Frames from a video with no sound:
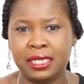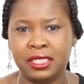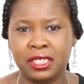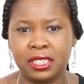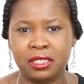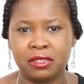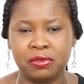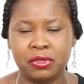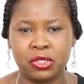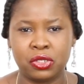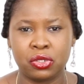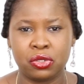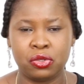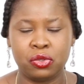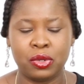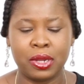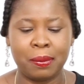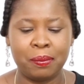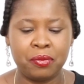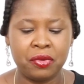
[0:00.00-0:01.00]
generation.
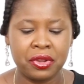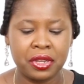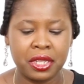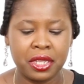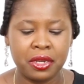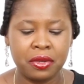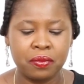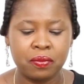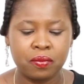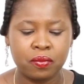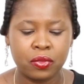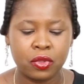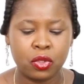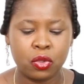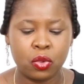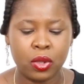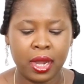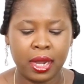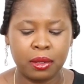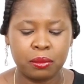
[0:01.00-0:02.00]
You are bringing
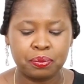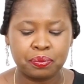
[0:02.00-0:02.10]
you